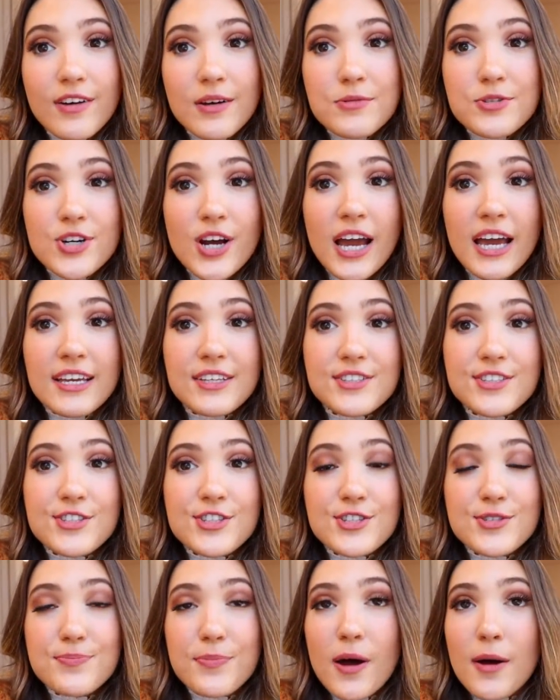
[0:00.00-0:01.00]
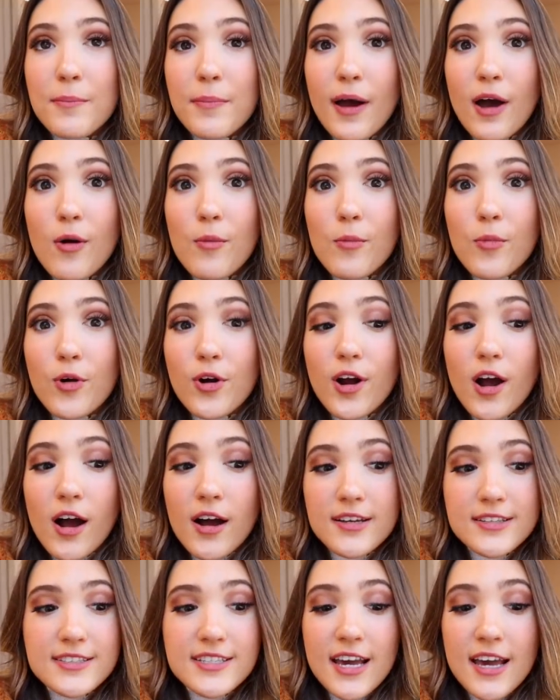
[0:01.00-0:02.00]
I'm trying to just pump out more
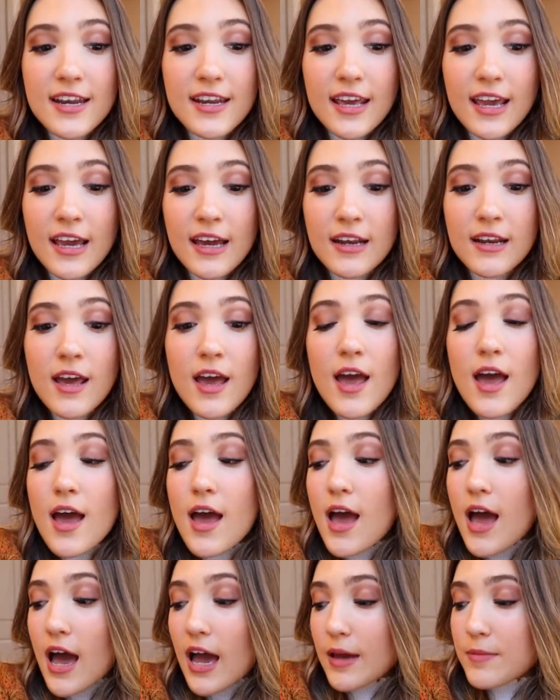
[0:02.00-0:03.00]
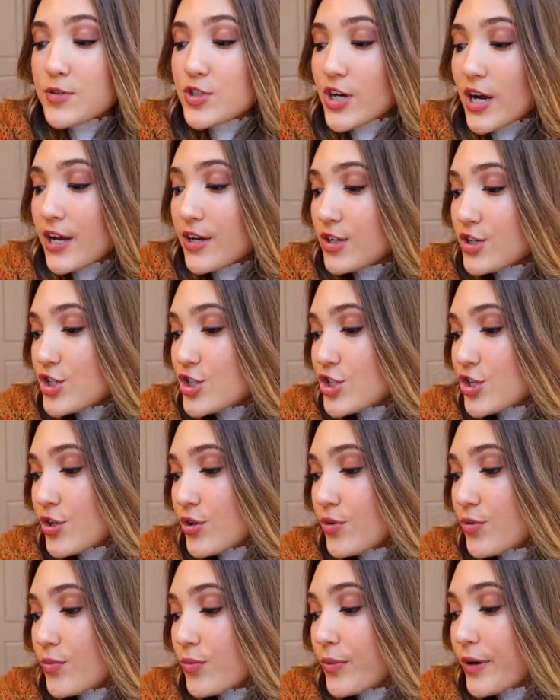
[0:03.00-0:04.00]
content, and I'm trying to
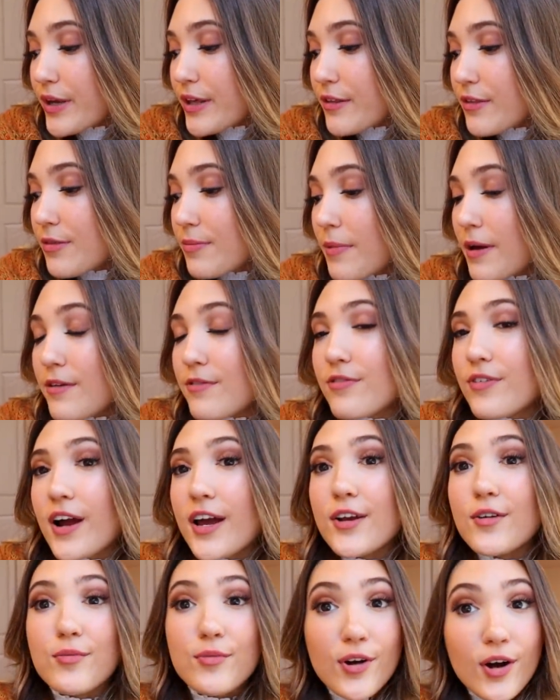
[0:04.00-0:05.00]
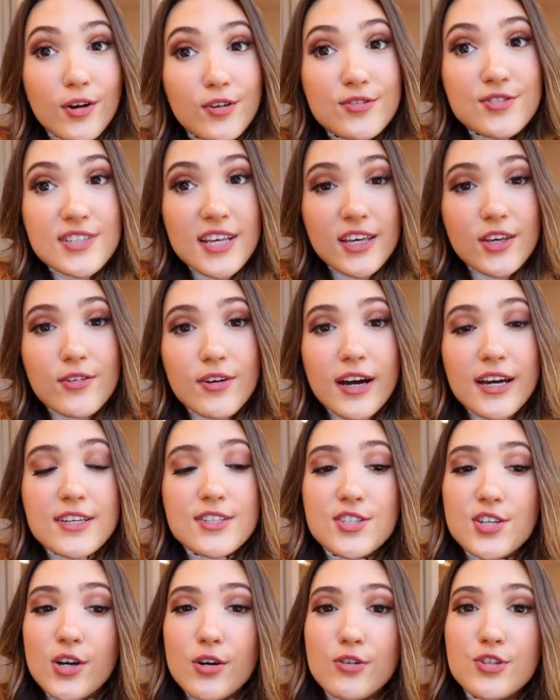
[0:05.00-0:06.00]
shoot with my friend Rose that you
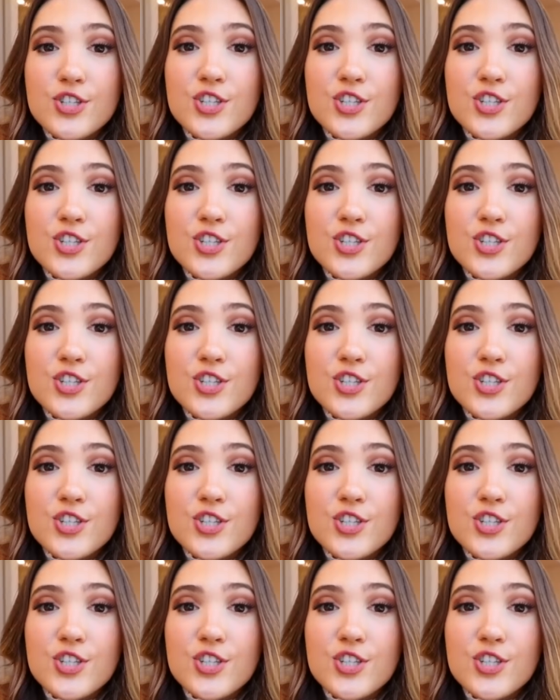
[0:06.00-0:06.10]
guys know.